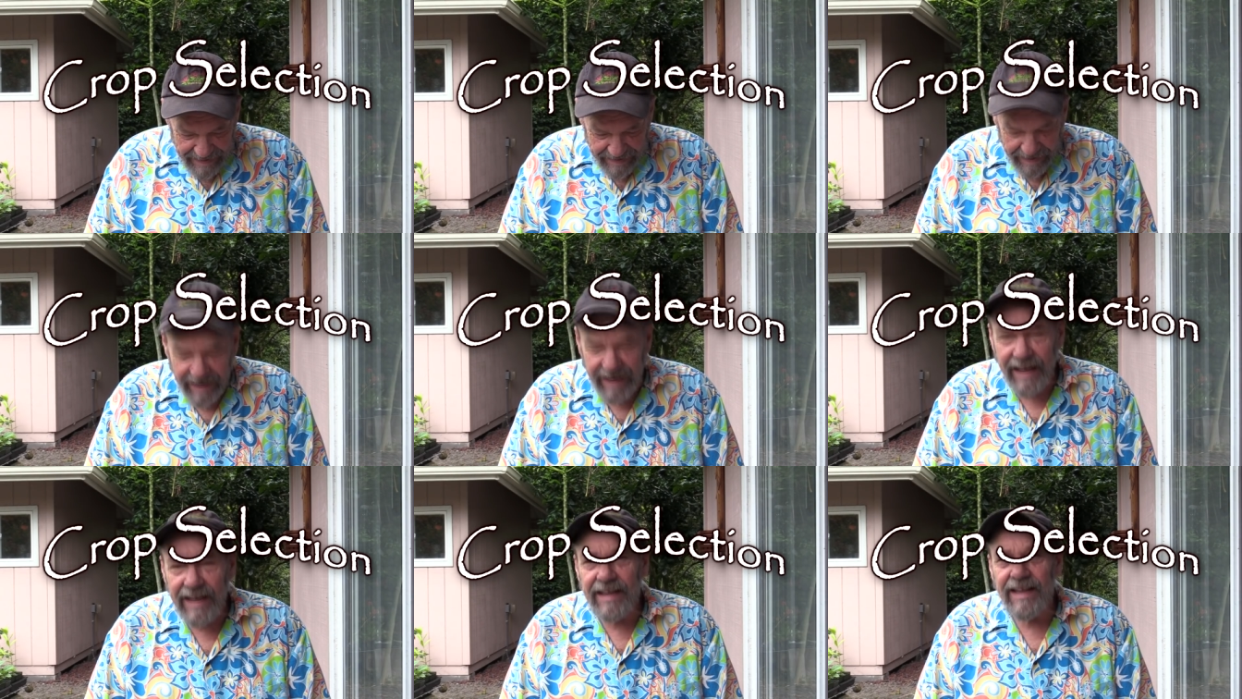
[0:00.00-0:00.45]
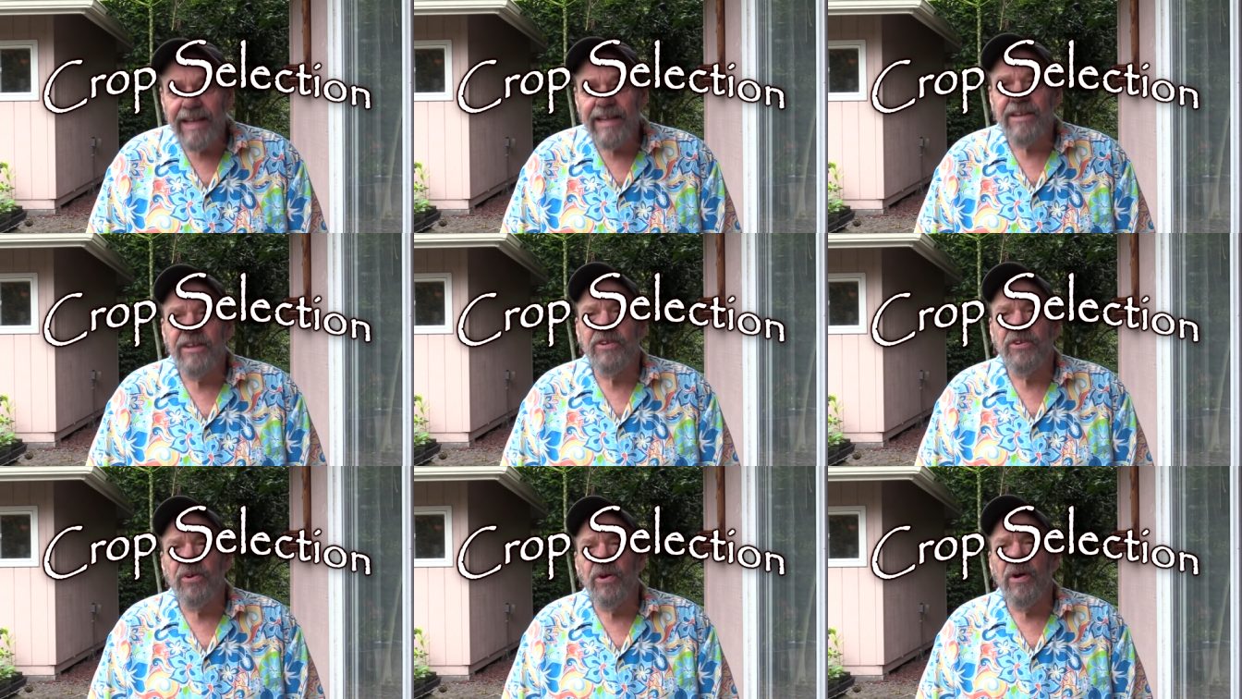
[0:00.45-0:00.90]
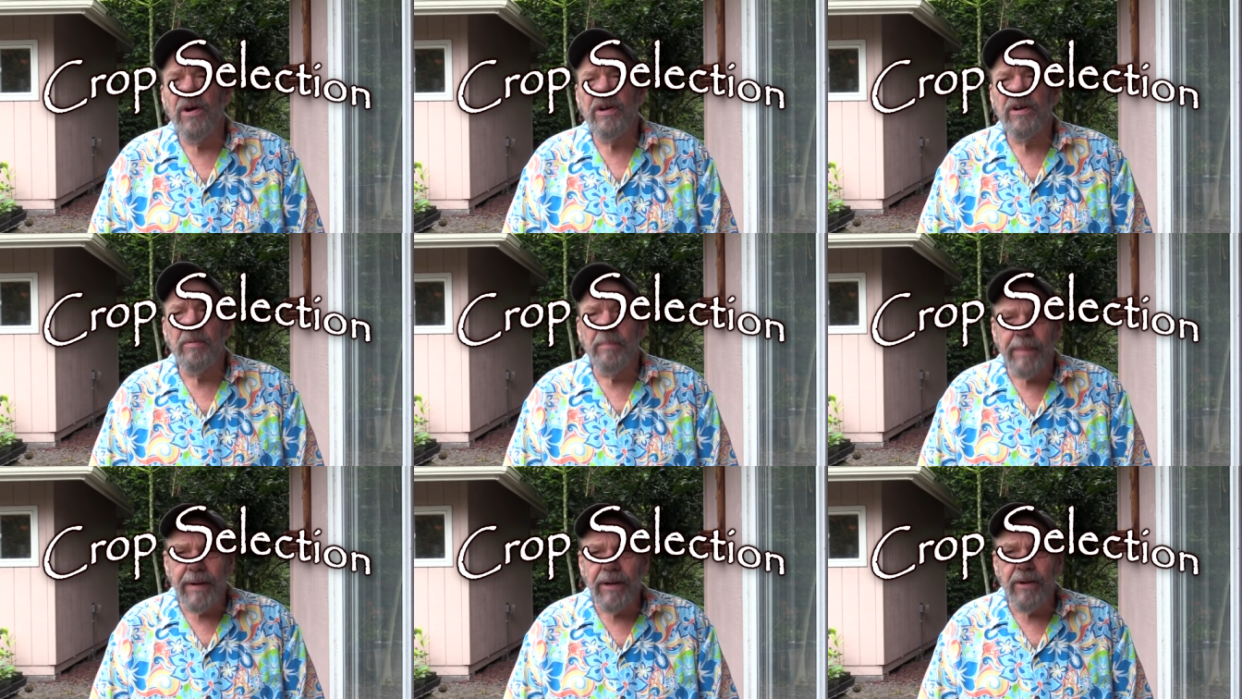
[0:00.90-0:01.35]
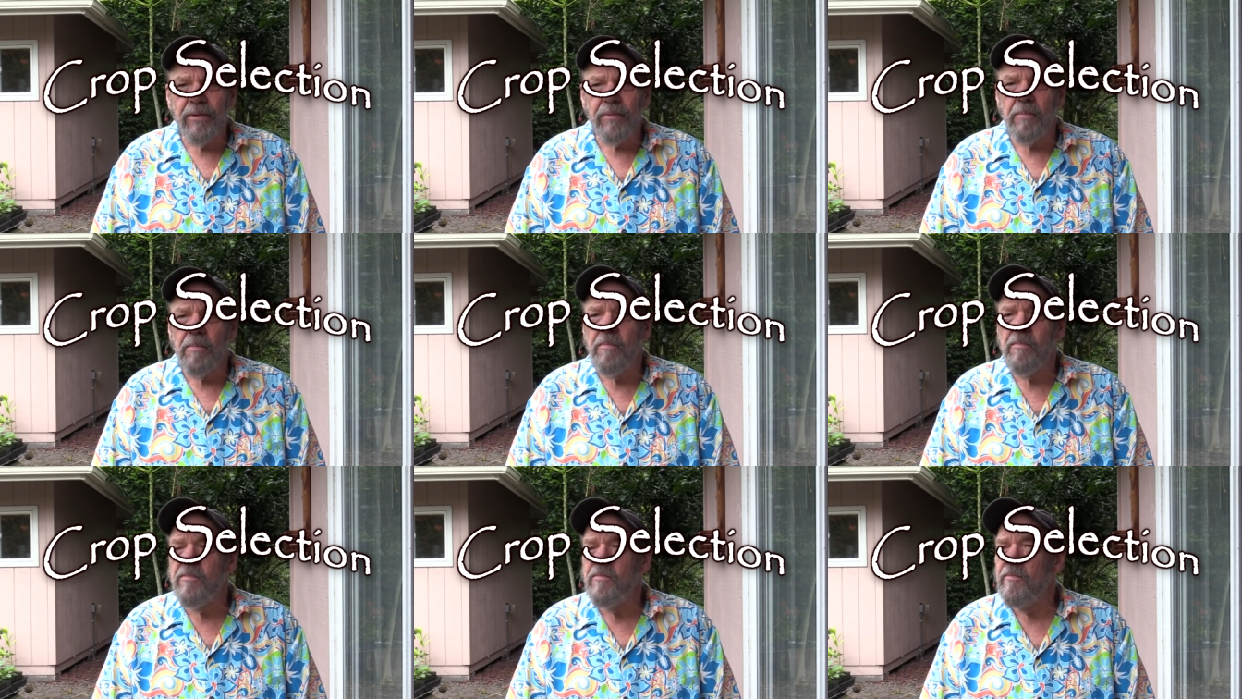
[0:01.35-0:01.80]
Today I'd like to talk
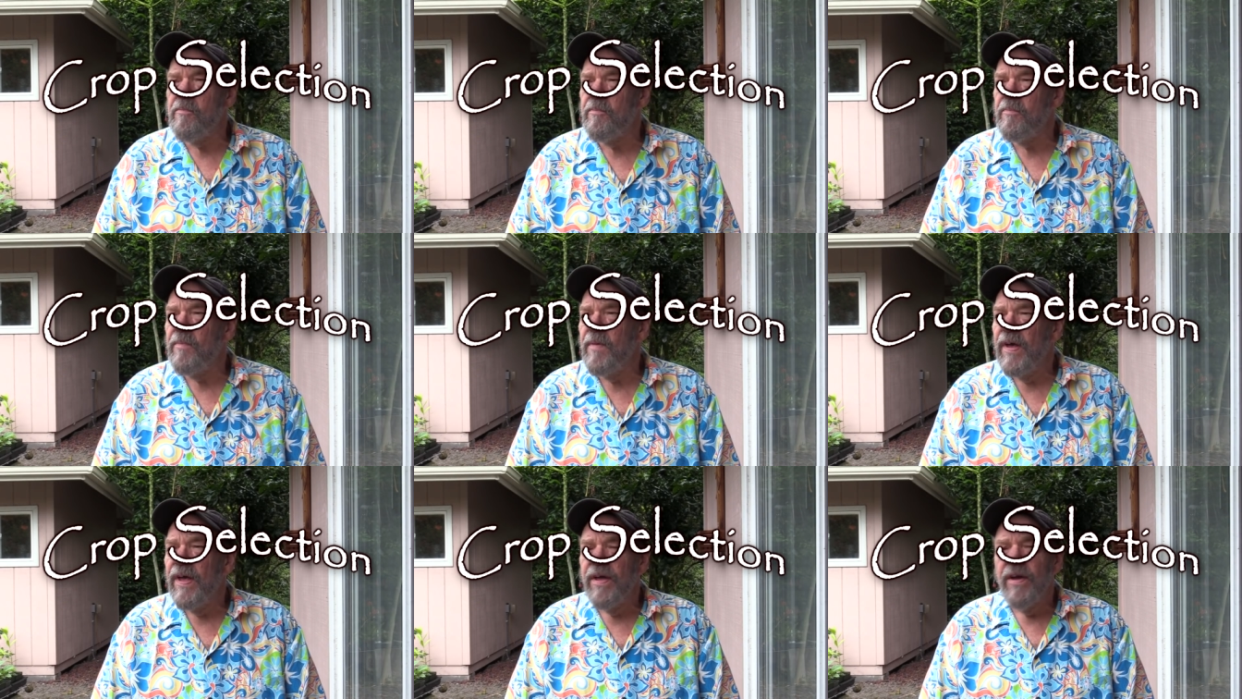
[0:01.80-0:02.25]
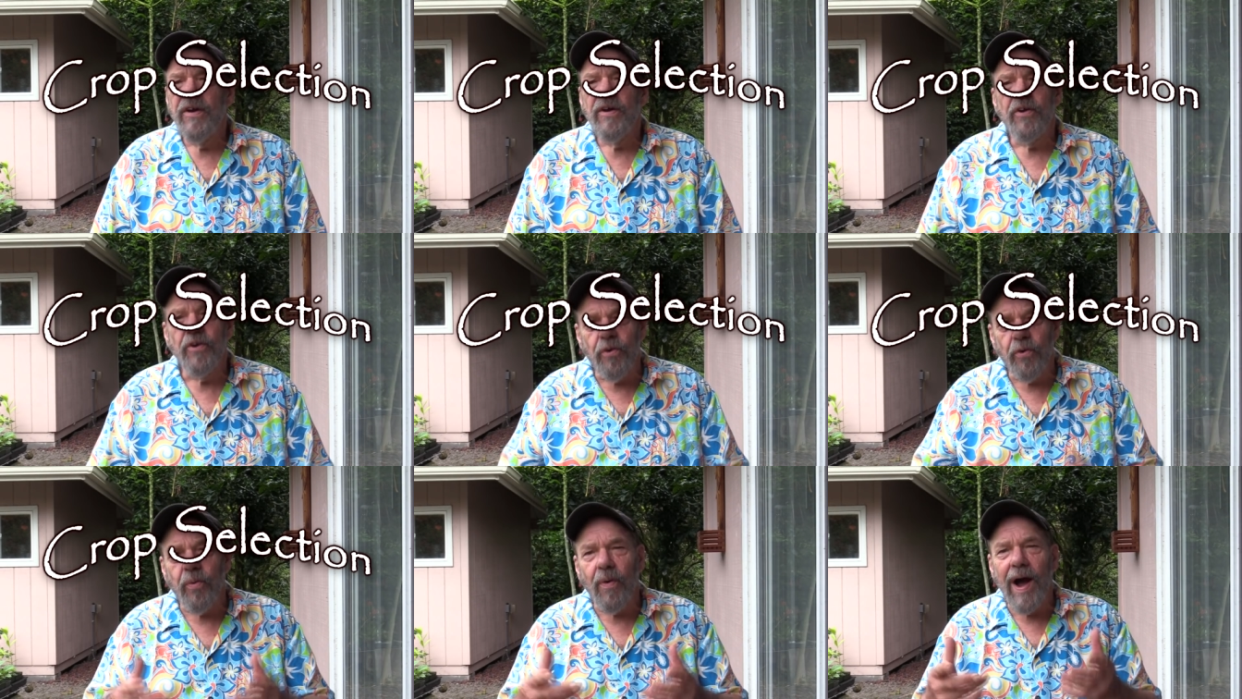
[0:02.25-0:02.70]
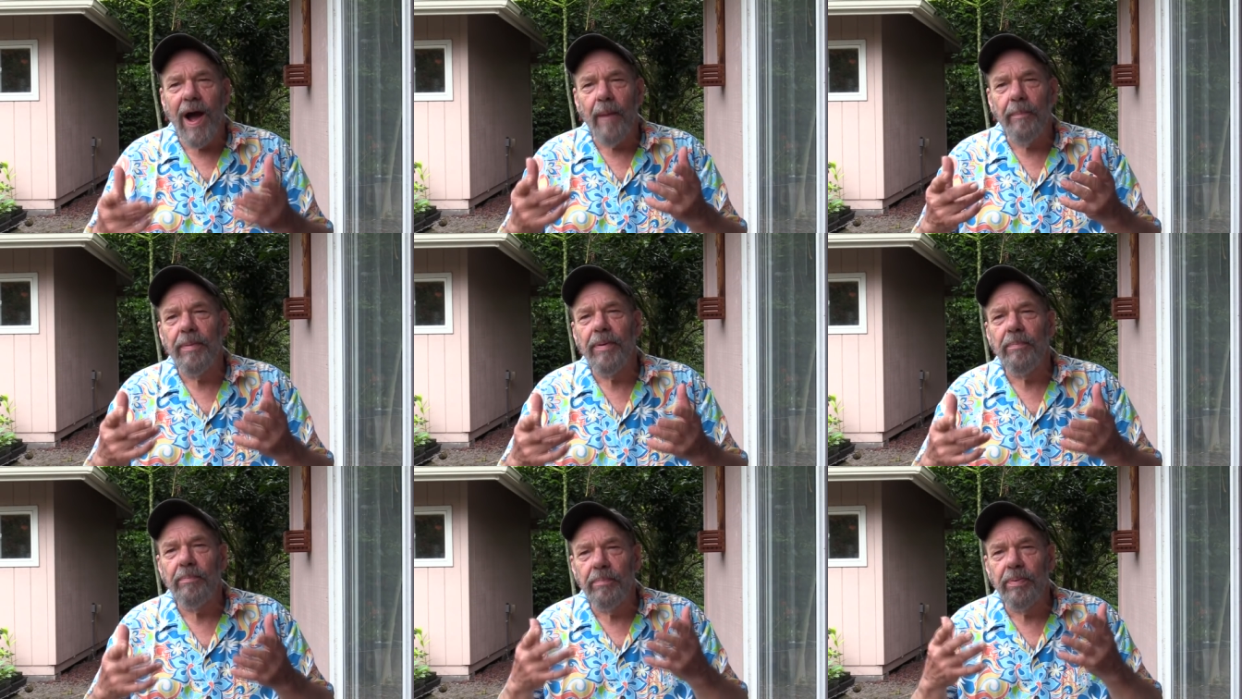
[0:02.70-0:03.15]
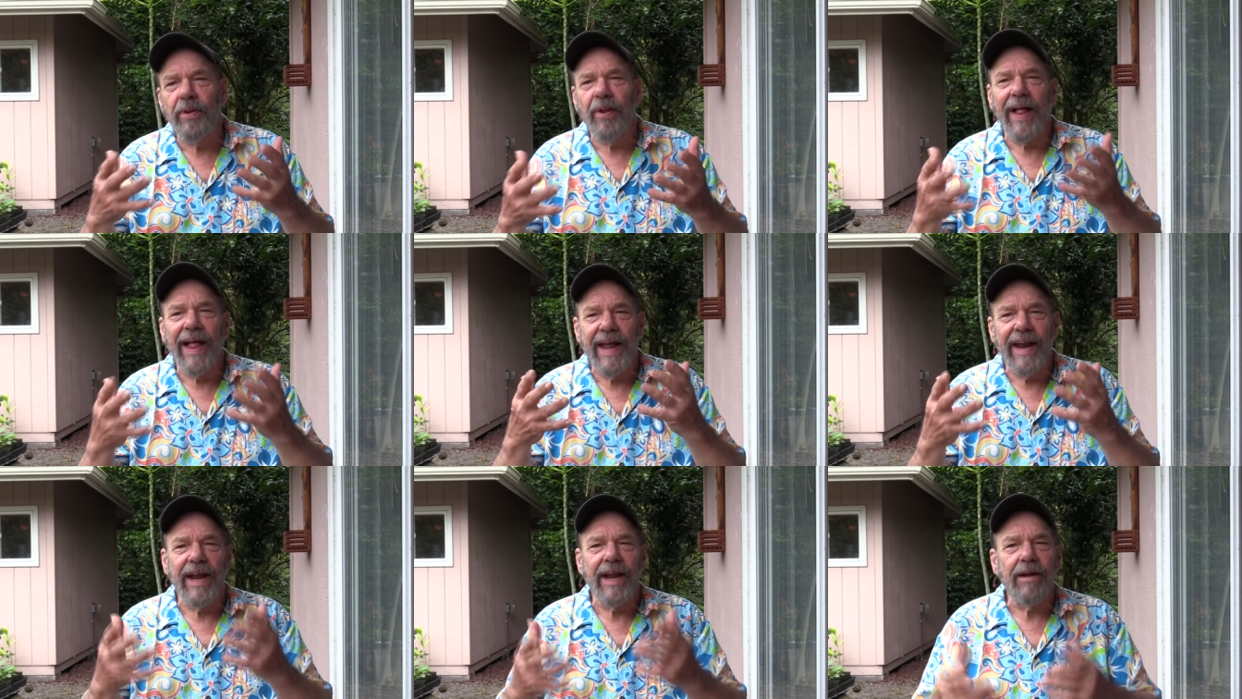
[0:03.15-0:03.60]
about crop
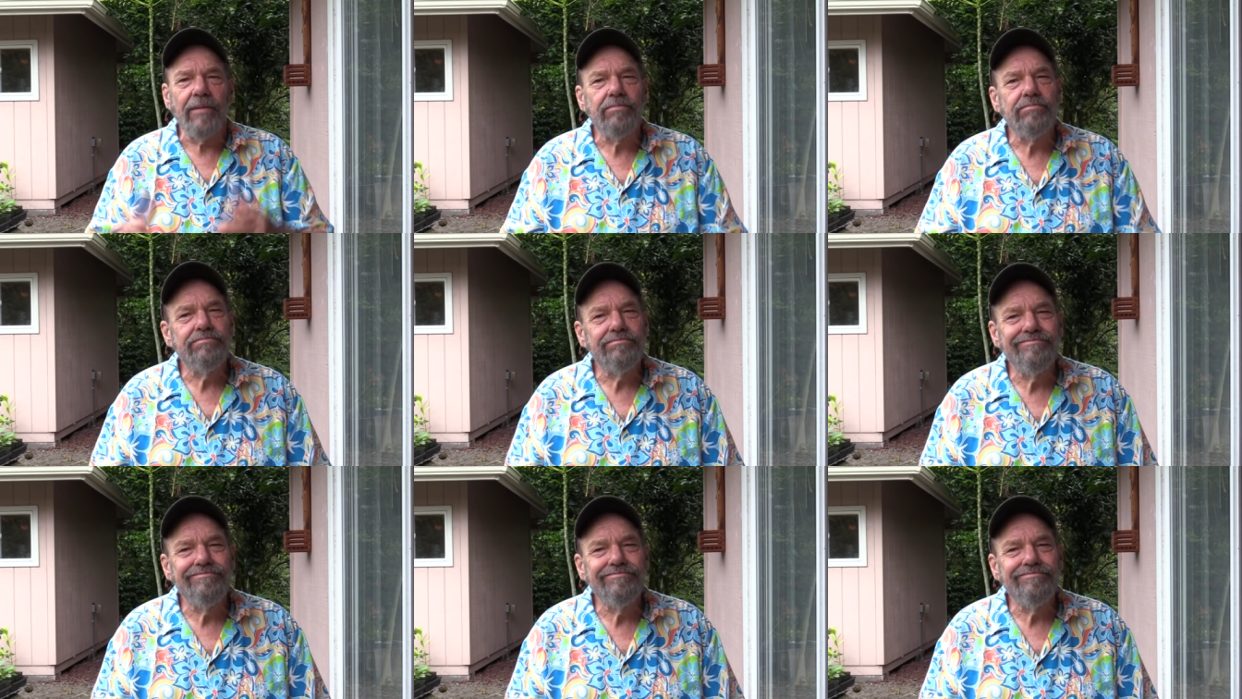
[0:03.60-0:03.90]
planning.